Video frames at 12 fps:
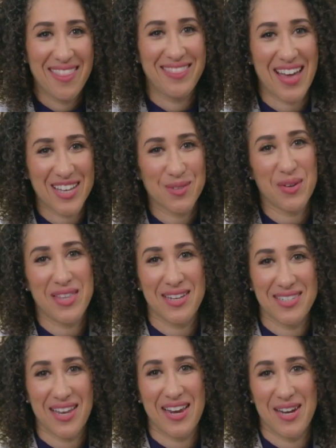That's why they
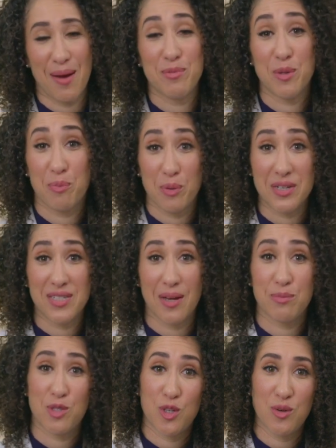signed up to
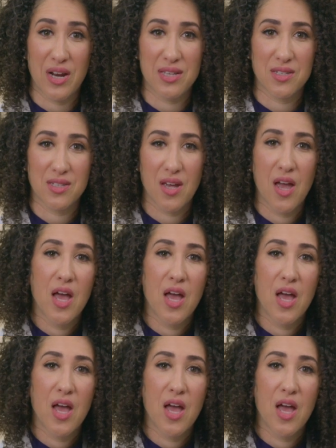precept students.